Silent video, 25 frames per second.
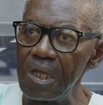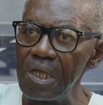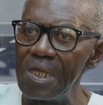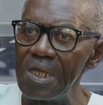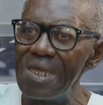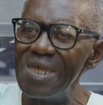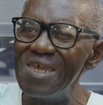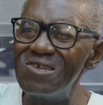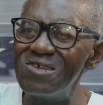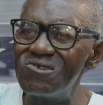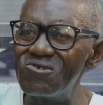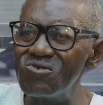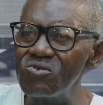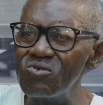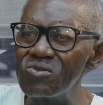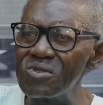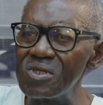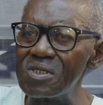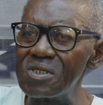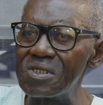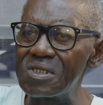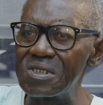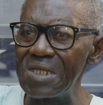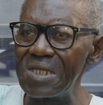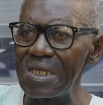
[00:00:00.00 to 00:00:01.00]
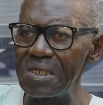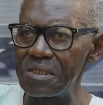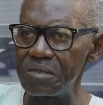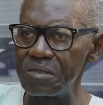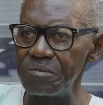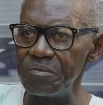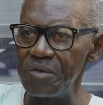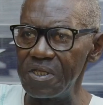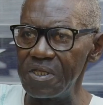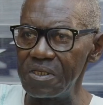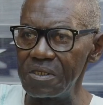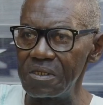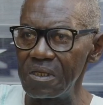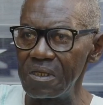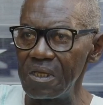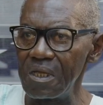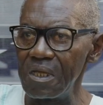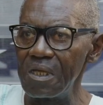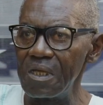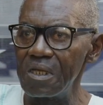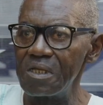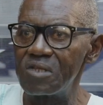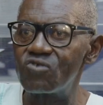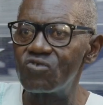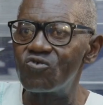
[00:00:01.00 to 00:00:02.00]
issues a statement
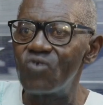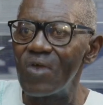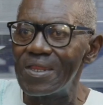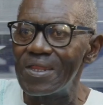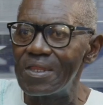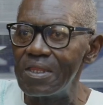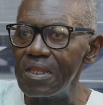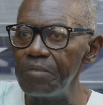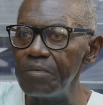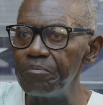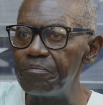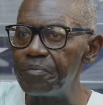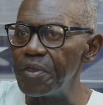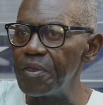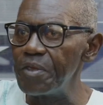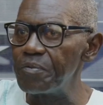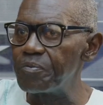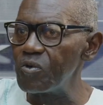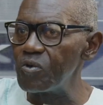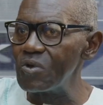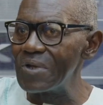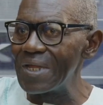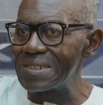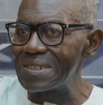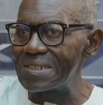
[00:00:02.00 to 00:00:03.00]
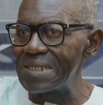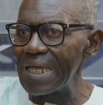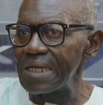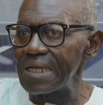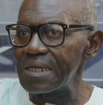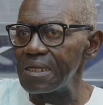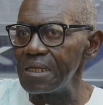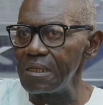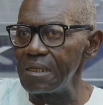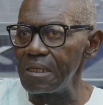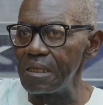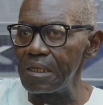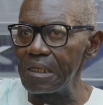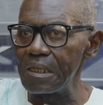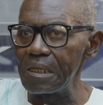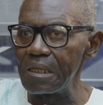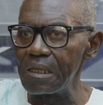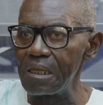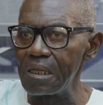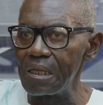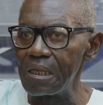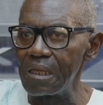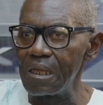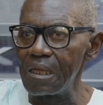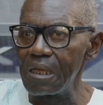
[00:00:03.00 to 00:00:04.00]
threatening people attacking it.
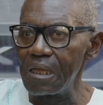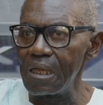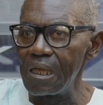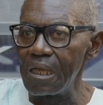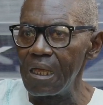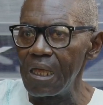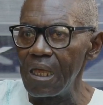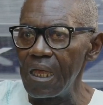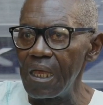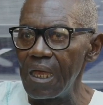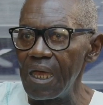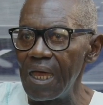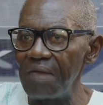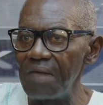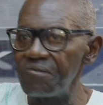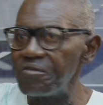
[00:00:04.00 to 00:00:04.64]
I've